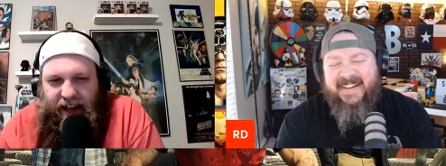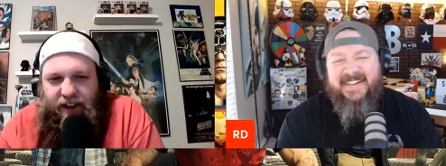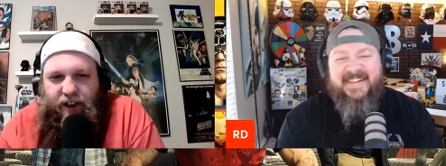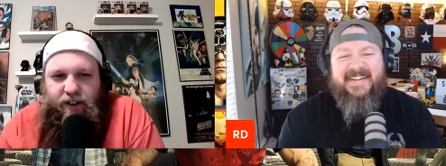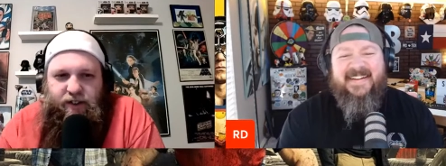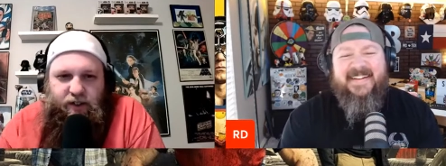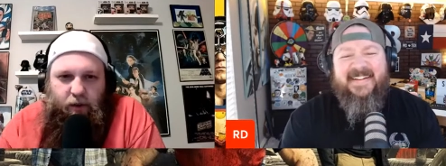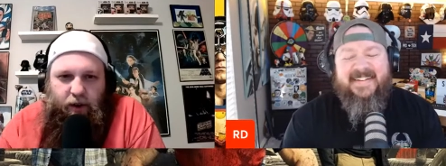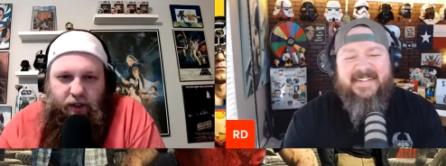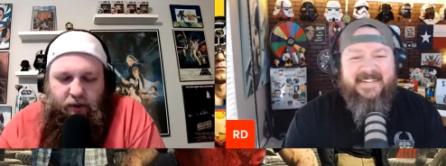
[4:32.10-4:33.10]
Speaker 1: a good
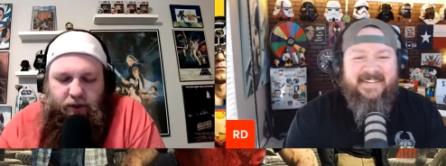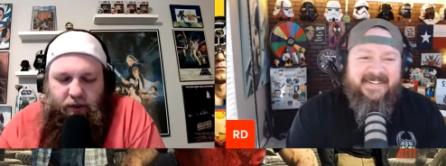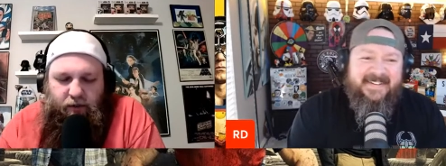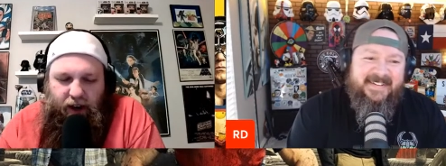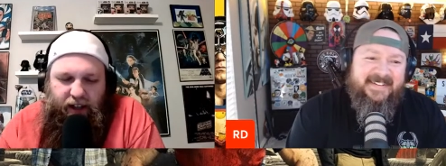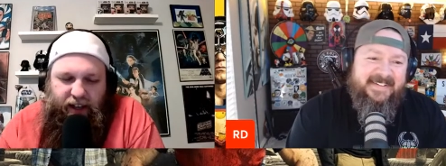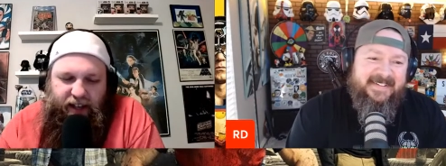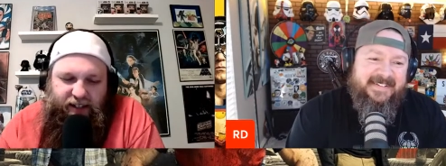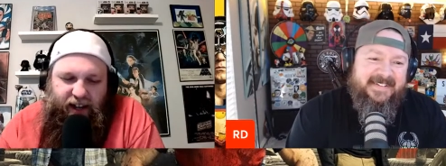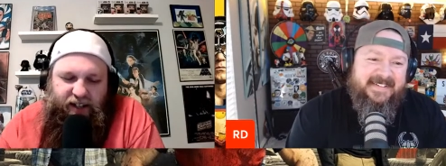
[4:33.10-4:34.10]
story though too right like
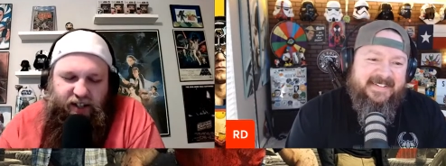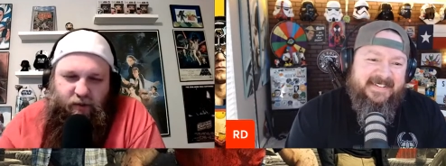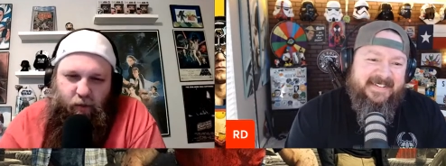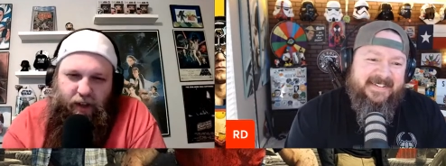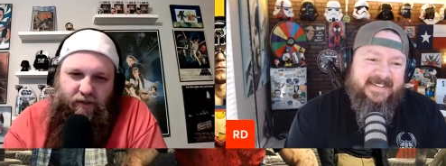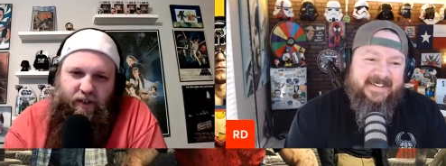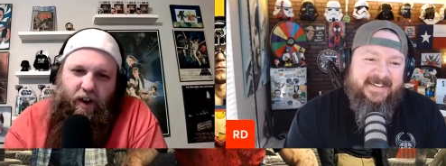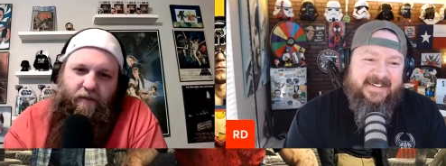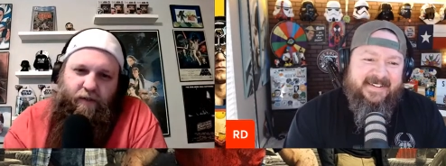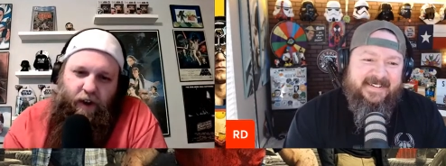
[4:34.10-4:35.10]
it's not just wheels
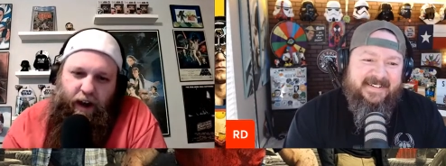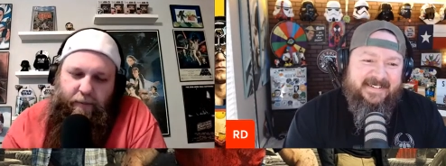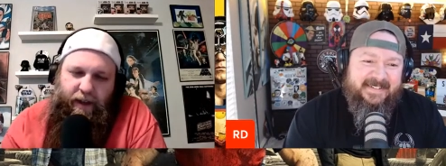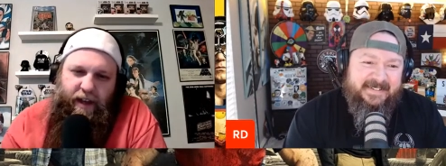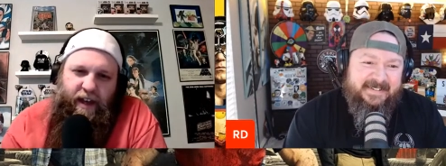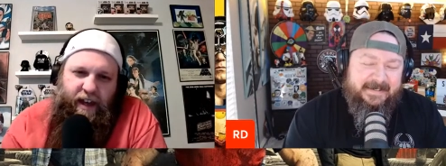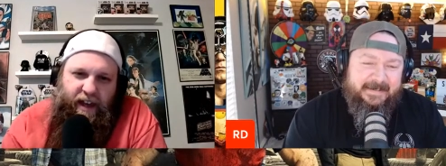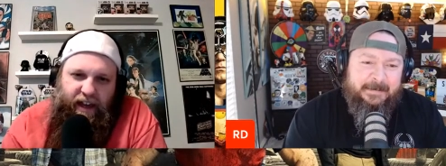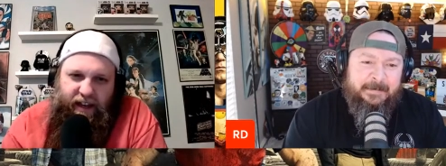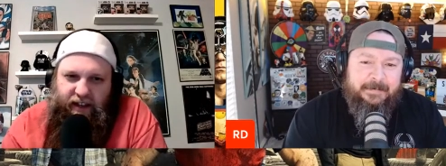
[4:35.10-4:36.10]
off crap
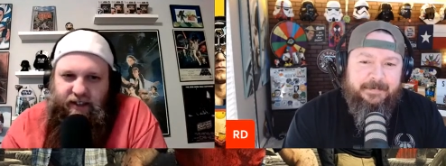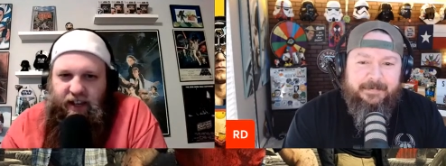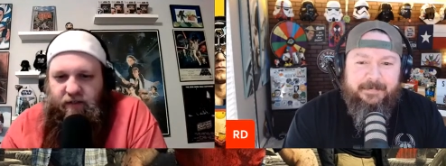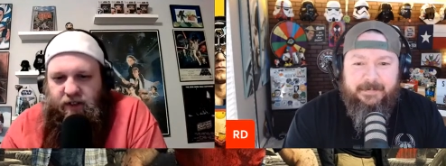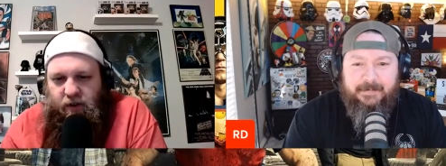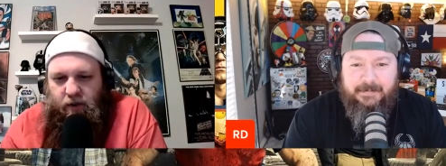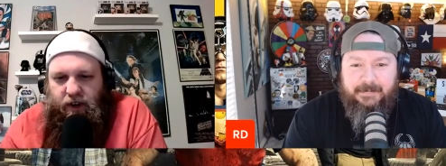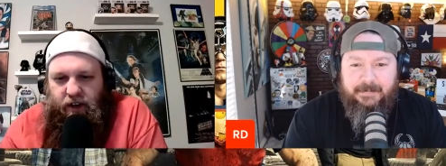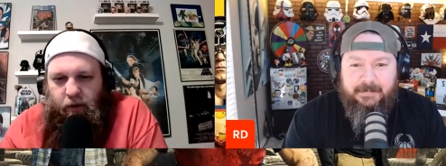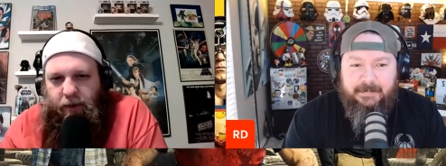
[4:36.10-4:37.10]
it does have a story
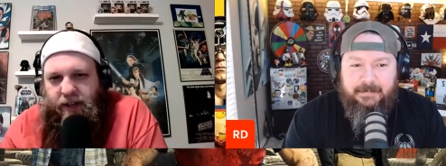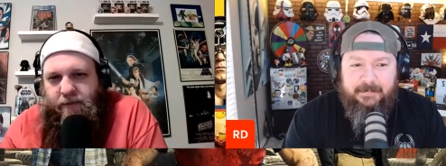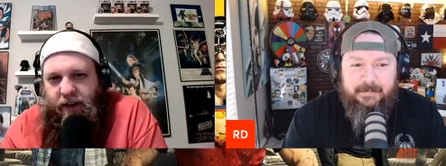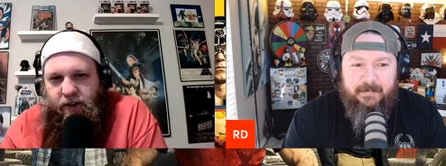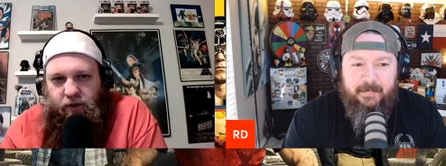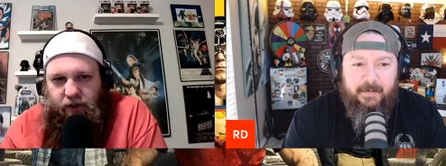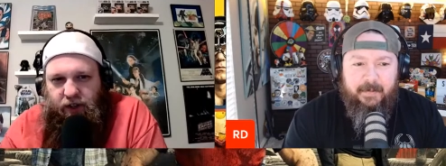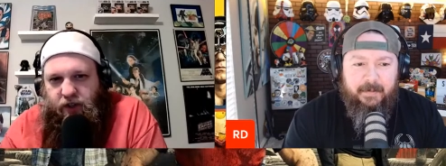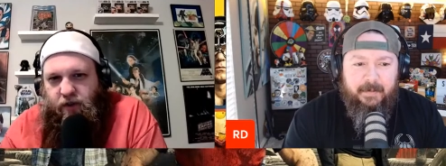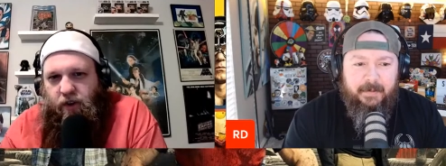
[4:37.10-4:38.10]
you know peacemaker's really
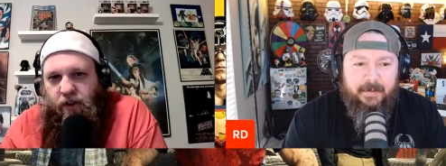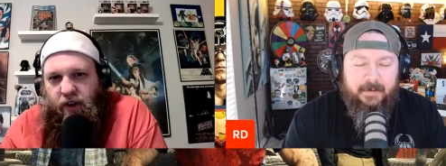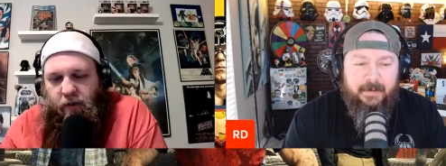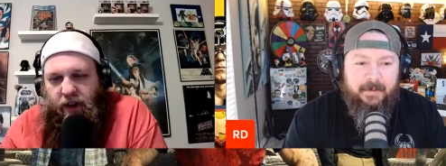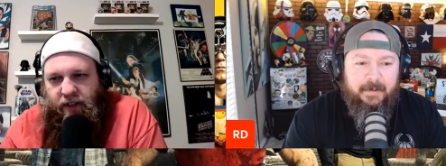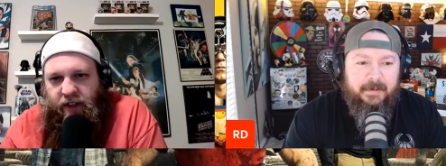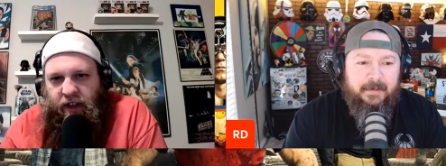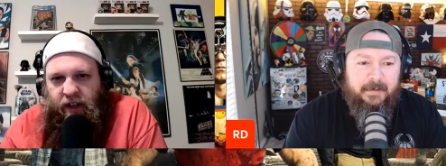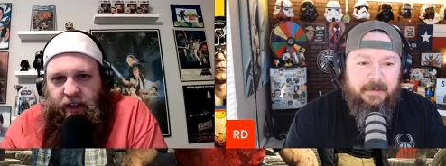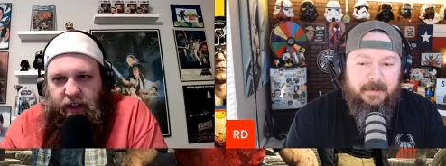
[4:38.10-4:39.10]
struggling with
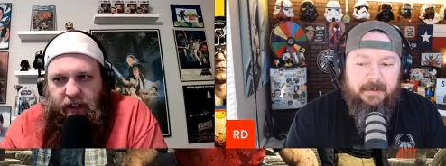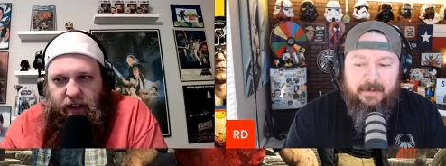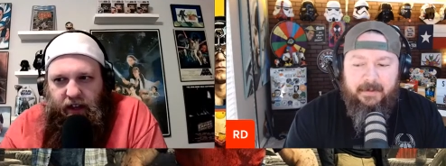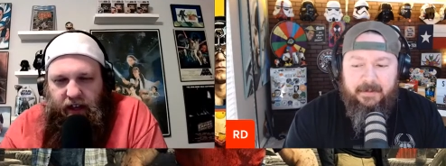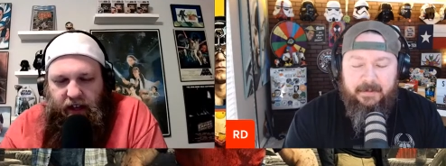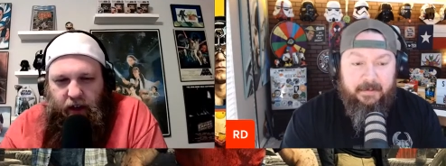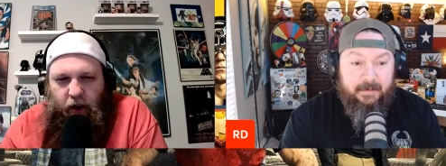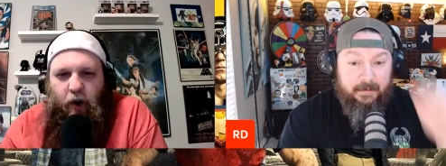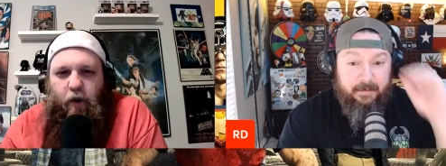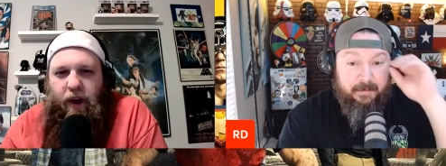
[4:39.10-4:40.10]

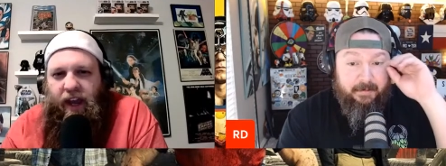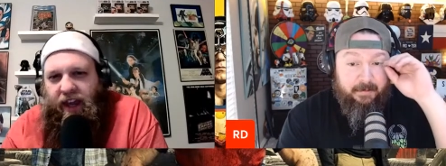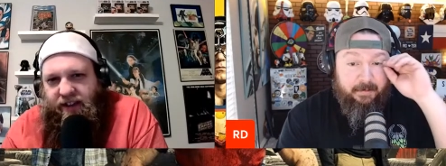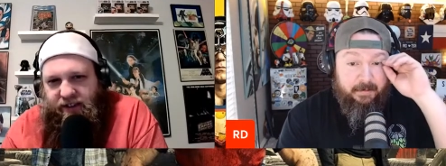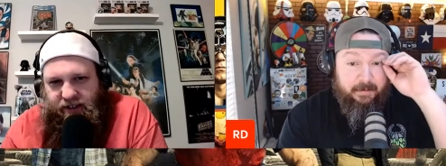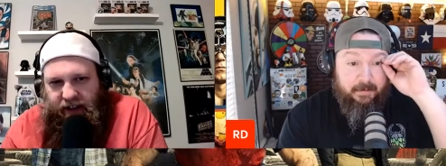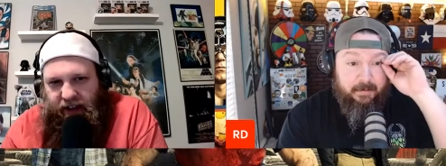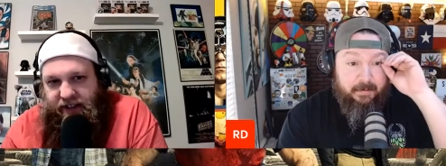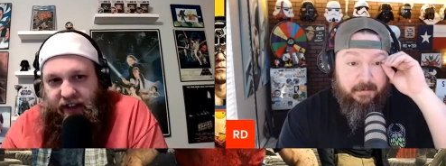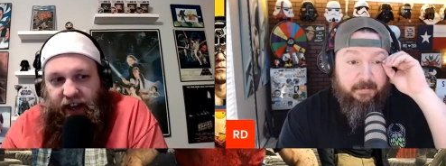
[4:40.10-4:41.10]
who he is as,
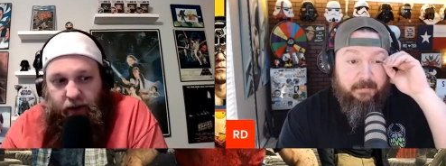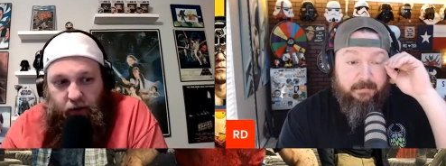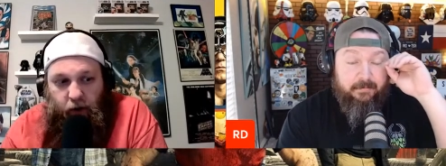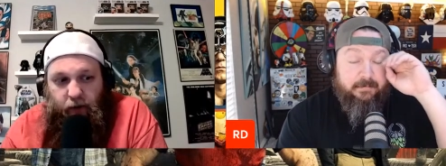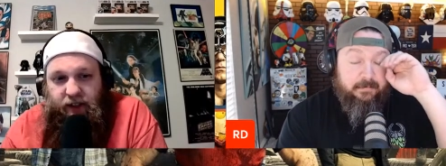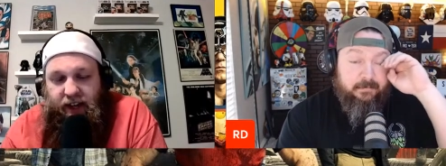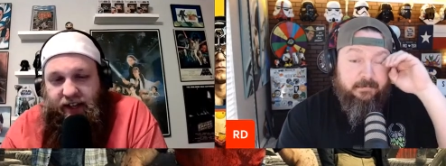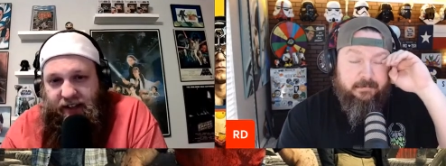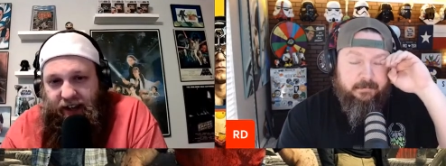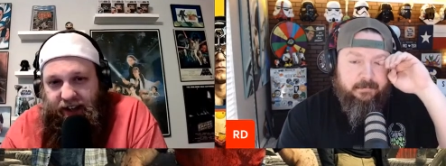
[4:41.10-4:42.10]
as a hero and
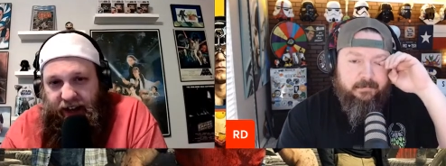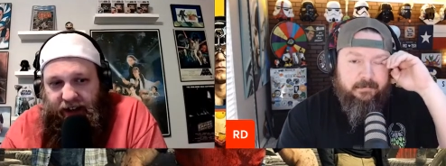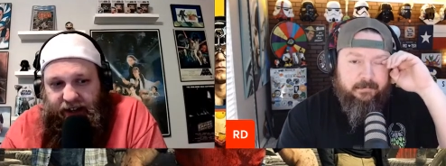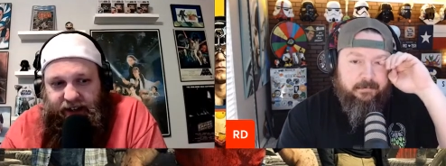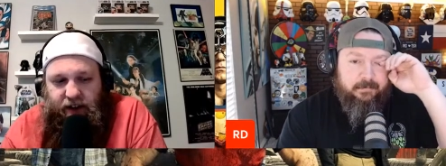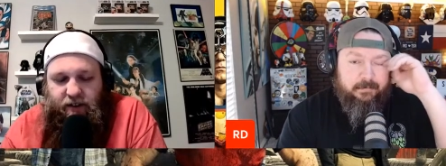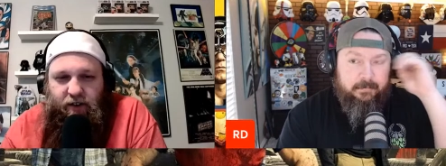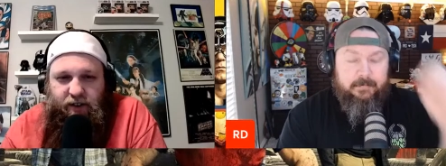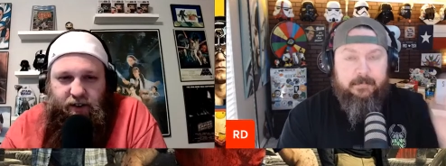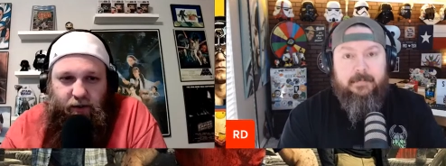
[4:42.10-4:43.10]
things like that. And he's hearing all
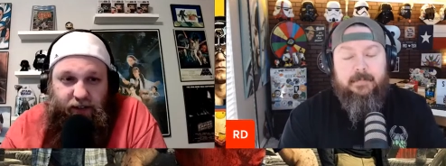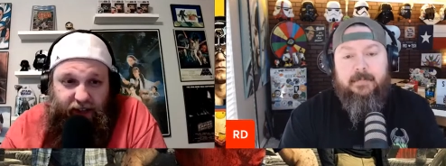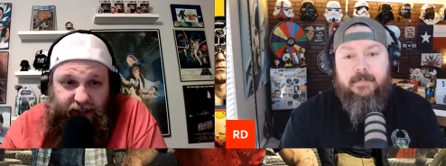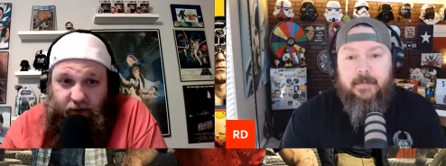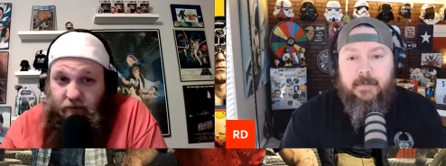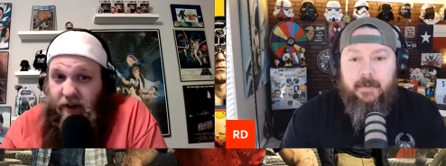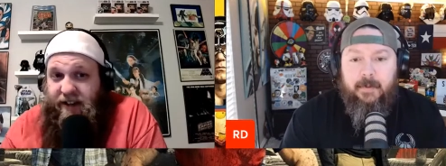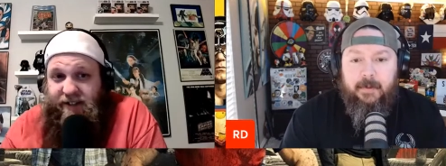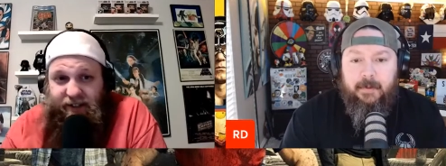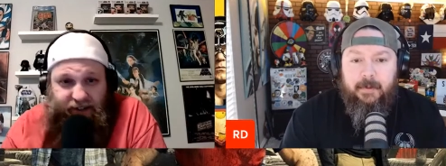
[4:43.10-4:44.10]
these stories that he's a
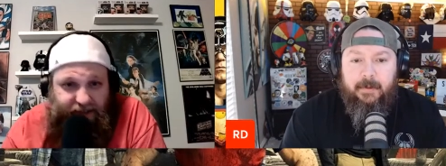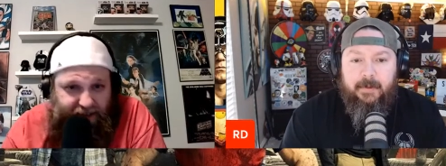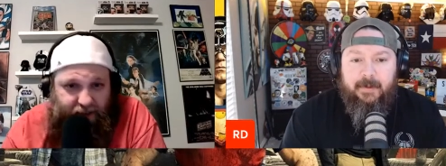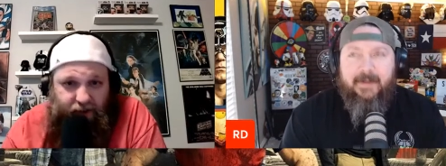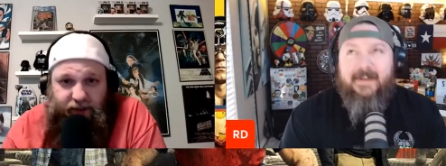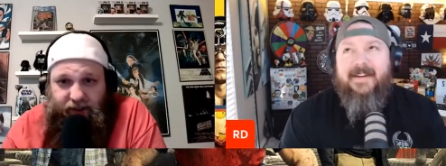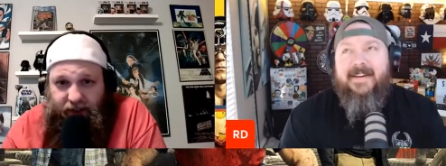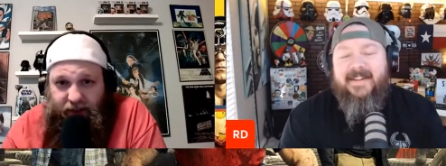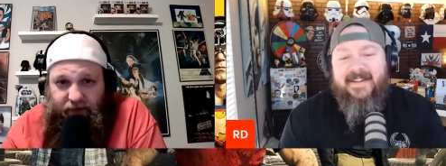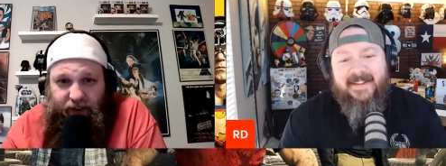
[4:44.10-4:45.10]
racist and all this
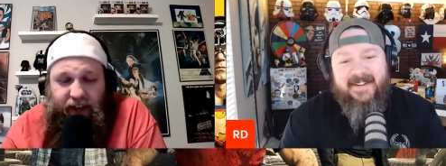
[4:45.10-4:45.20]
stuff. And